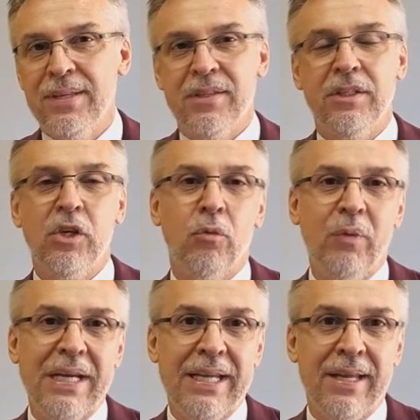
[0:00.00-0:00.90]
It's a little
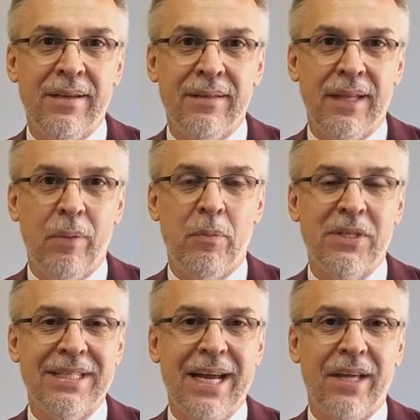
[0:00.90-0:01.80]
reading that we
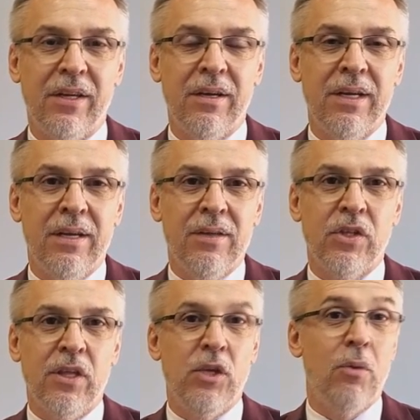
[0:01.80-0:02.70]
put together
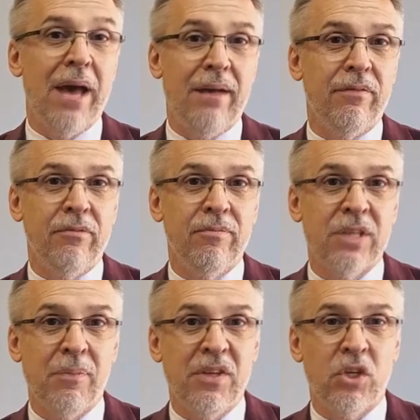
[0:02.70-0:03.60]
so that you have
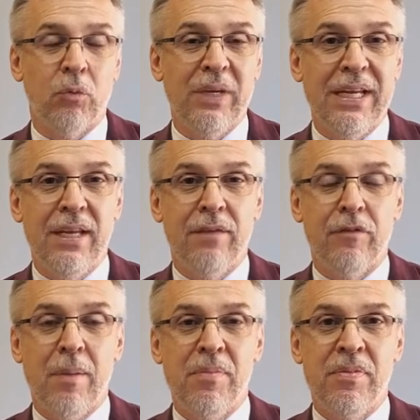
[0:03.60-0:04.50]
something to read
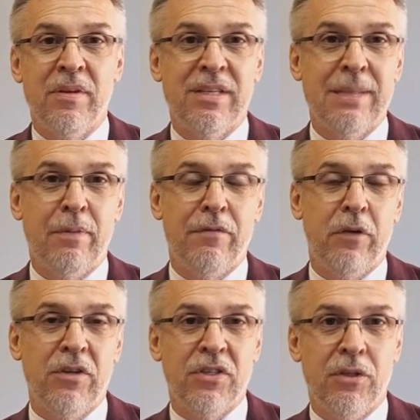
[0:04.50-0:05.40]
from December
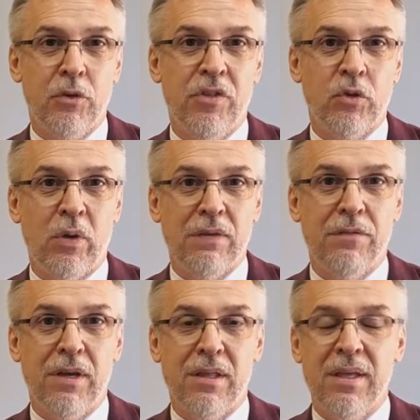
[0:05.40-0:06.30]
1st through the
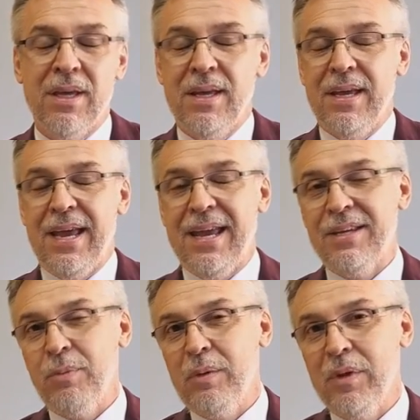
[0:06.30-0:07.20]
25th.
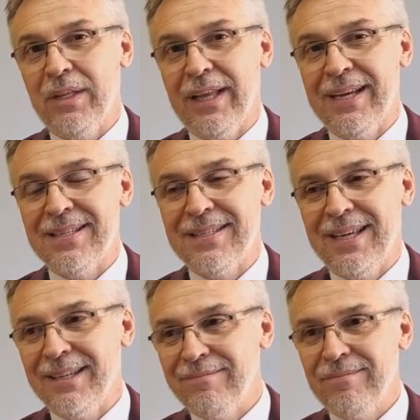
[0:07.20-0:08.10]
And we realized
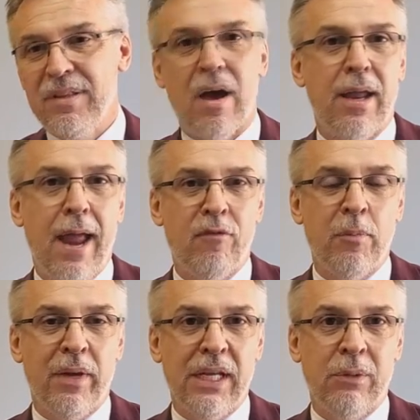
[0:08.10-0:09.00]
that not
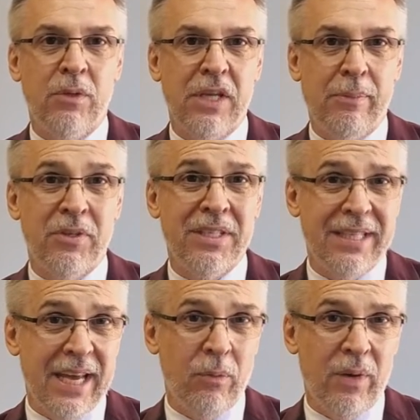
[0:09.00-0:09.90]
everybody was able to
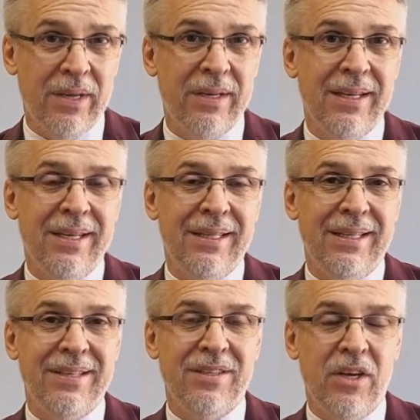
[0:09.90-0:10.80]
get one
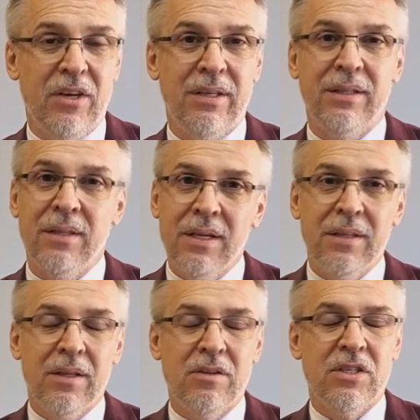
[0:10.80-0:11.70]
this year, and
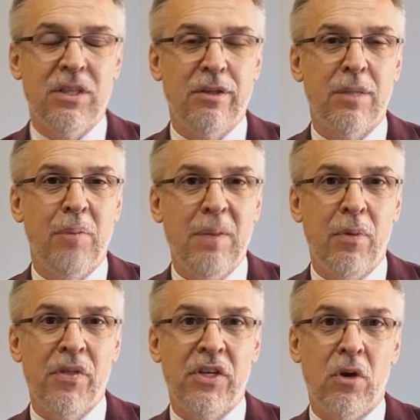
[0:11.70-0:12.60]
there's still some
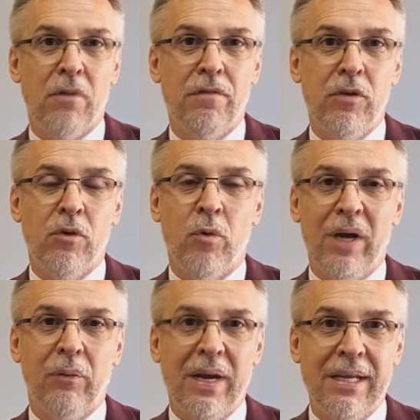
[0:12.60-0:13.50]
people that don't feel
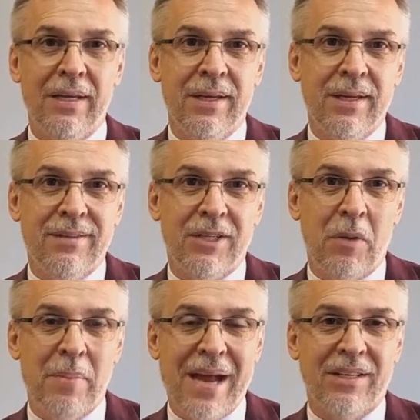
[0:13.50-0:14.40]
quite ready to
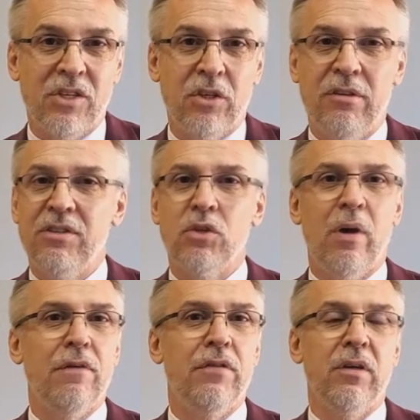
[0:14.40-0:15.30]
come back to church. So
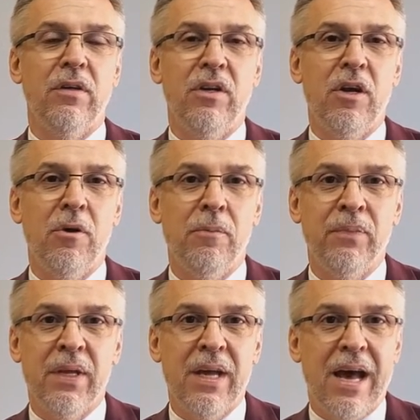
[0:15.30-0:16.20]
I figured, you
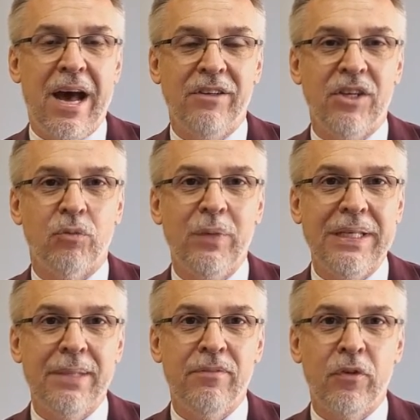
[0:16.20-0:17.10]
know, I'll just
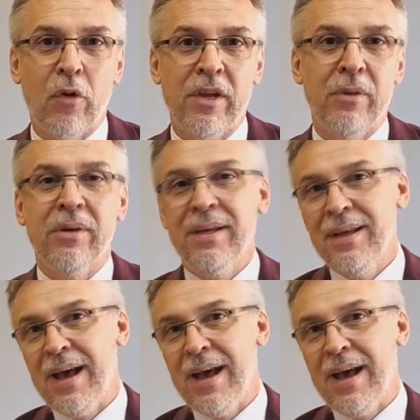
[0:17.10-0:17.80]
read them for you.